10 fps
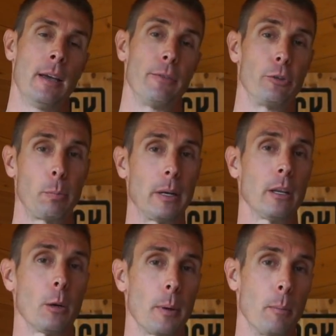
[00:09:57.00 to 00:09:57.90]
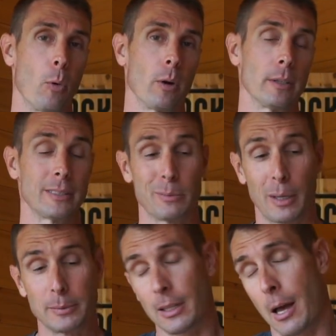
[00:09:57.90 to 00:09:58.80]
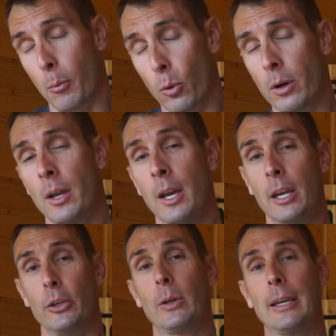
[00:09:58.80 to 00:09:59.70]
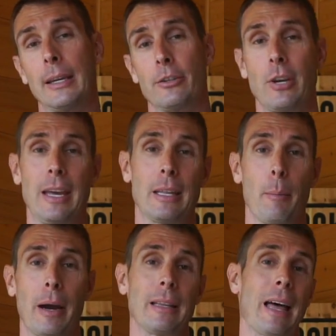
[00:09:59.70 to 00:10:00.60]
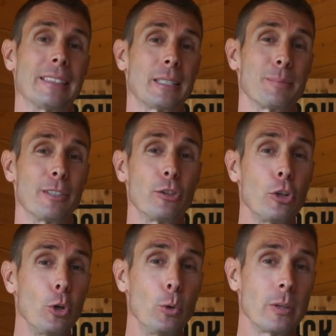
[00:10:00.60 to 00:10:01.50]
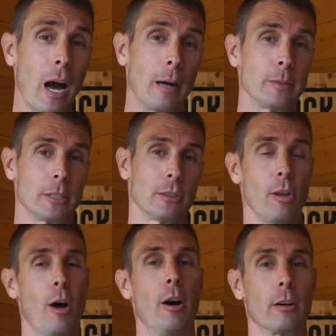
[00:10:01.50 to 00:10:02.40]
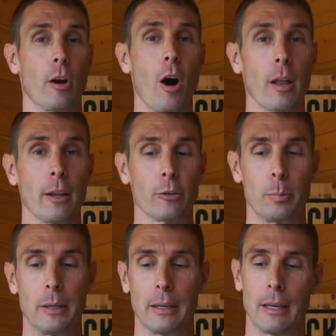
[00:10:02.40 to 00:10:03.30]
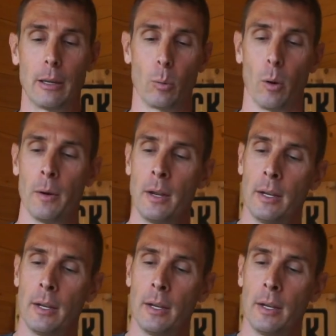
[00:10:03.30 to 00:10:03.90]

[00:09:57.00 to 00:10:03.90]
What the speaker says: if you spend a little bit more, sometimes a lot more, you can get a chain that might last up to 2 times as long, all else being equal.